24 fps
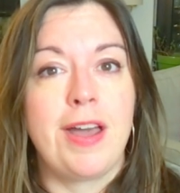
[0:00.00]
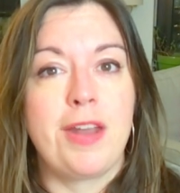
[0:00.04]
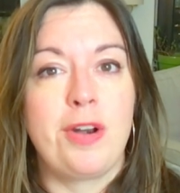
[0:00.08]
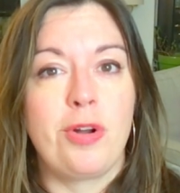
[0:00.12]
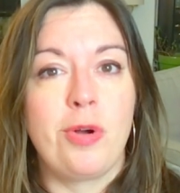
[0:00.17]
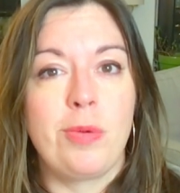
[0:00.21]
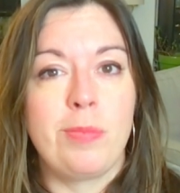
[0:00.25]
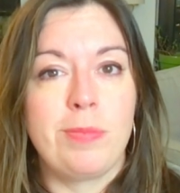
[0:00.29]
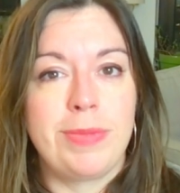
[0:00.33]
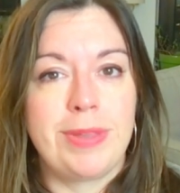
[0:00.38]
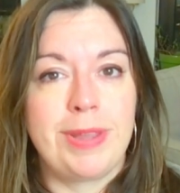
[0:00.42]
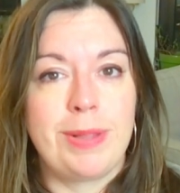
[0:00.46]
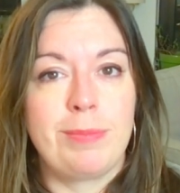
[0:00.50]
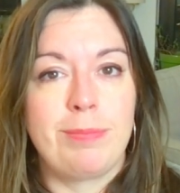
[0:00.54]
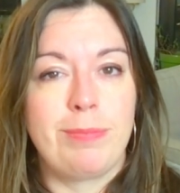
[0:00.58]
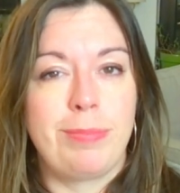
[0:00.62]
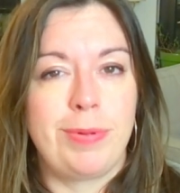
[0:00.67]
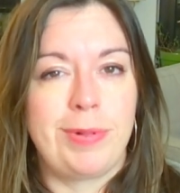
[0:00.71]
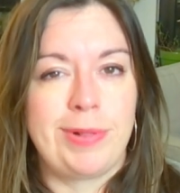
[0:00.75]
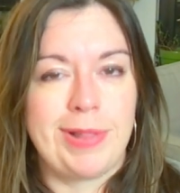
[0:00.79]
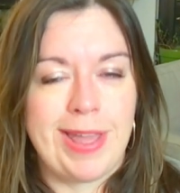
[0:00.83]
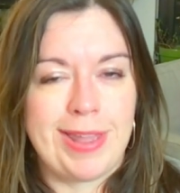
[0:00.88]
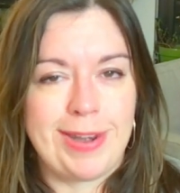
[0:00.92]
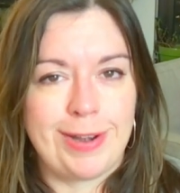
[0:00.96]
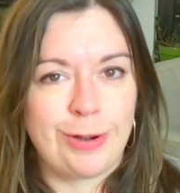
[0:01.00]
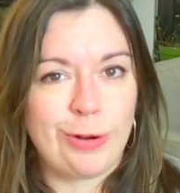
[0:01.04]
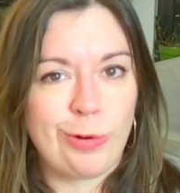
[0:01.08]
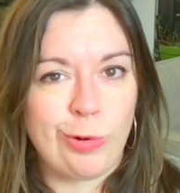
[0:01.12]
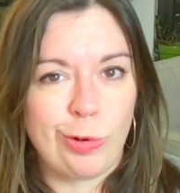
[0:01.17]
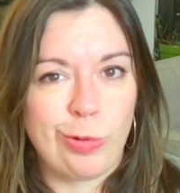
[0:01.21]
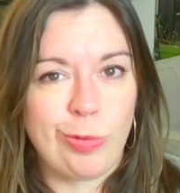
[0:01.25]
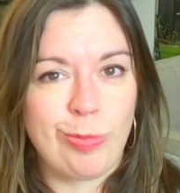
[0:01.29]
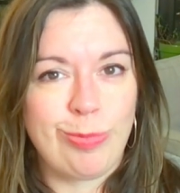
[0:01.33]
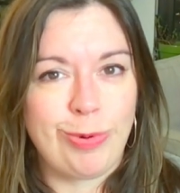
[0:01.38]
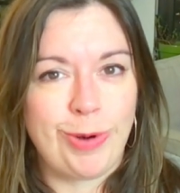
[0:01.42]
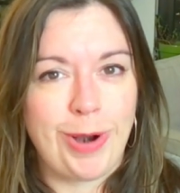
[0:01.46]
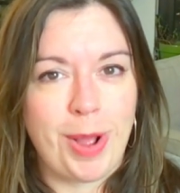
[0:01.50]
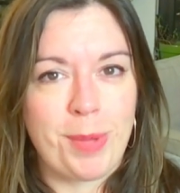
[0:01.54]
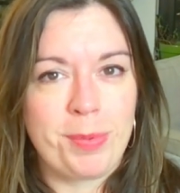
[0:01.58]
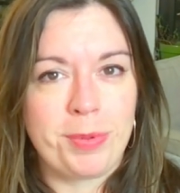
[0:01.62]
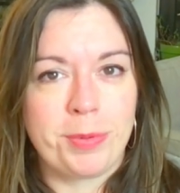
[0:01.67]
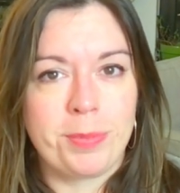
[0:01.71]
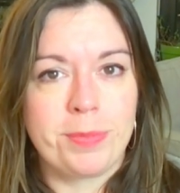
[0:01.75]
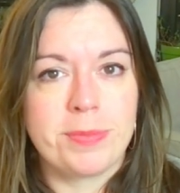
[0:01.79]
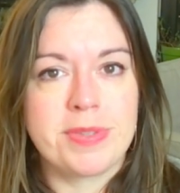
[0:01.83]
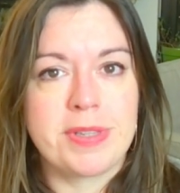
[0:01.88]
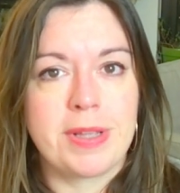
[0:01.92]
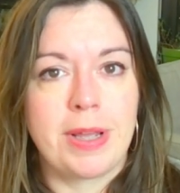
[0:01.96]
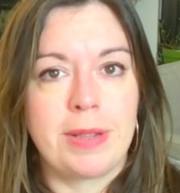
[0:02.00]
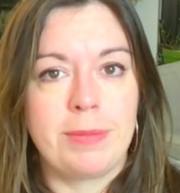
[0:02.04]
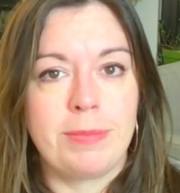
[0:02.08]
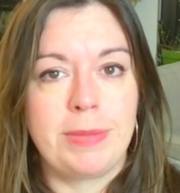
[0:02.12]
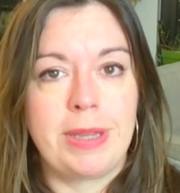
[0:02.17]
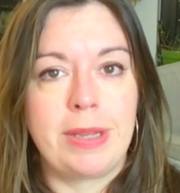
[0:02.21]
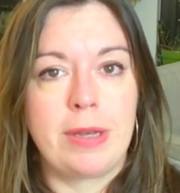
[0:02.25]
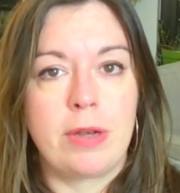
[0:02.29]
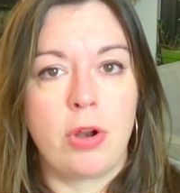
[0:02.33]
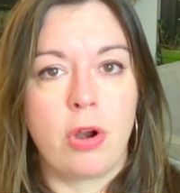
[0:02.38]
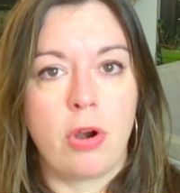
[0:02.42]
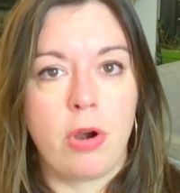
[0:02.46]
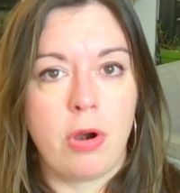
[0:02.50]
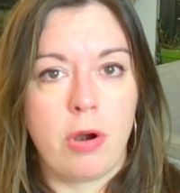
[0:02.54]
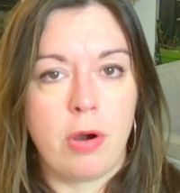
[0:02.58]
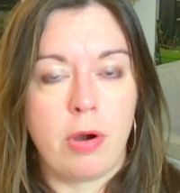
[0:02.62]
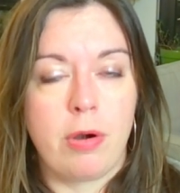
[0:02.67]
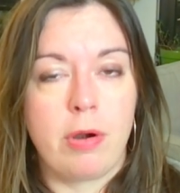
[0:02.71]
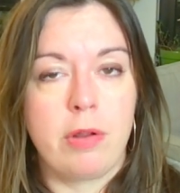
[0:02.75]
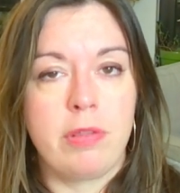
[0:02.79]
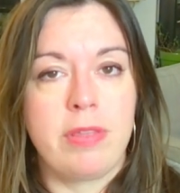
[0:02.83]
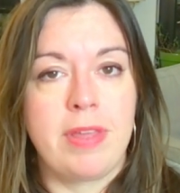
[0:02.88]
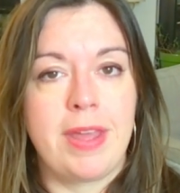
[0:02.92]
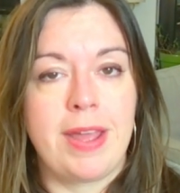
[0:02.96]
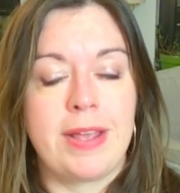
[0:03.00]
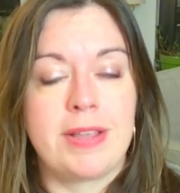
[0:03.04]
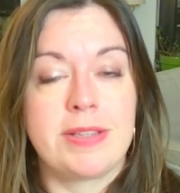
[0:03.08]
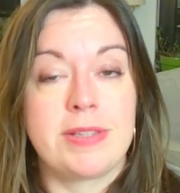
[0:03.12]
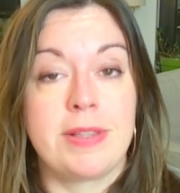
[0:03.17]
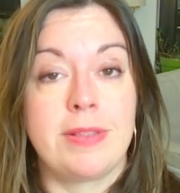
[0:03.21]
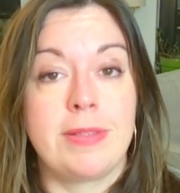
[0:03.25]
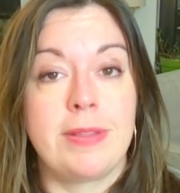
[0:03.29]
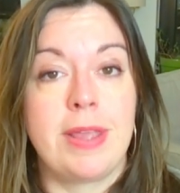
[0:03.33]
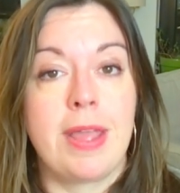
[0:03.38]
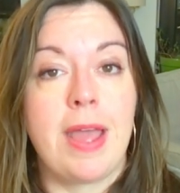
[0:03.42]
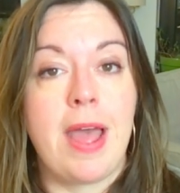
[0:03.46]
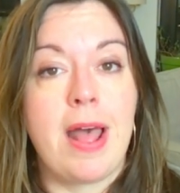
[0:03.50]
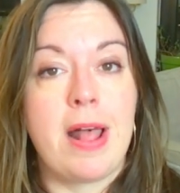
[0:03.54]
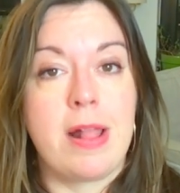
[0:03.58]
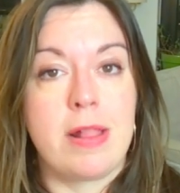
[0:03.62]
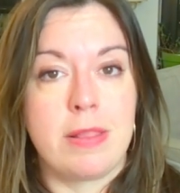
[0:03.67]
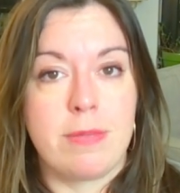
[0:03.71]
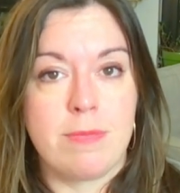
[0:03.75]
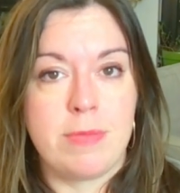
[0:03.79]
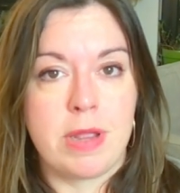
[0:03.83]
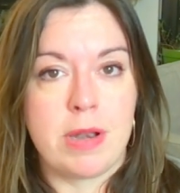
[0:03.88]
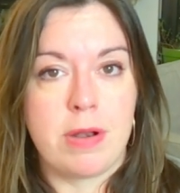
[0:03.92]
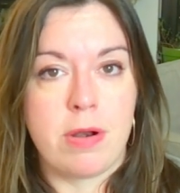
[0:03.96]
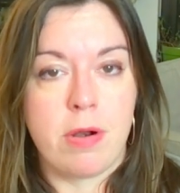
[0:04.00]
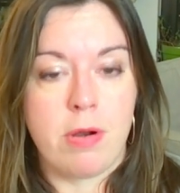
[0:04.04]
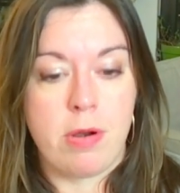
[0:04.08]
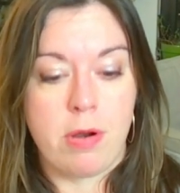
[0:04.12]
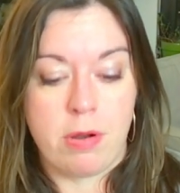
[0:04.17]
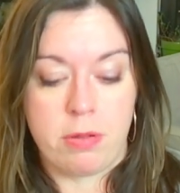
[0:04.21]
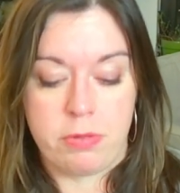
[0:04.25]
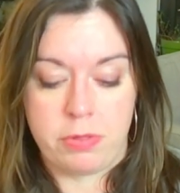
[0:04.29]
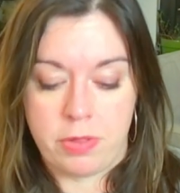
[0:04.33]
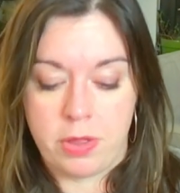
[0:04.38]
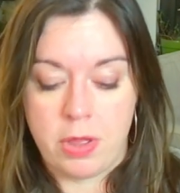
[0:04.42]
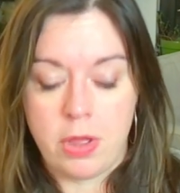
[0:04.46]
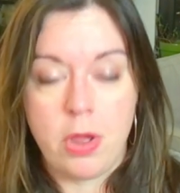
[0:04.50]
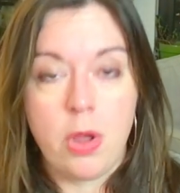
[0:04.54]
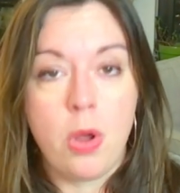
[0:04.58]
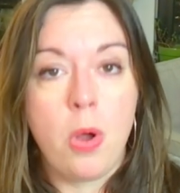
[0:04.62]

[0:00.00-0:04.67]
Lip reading: I don't mean planet earth problems. I mean earth as in the element earth.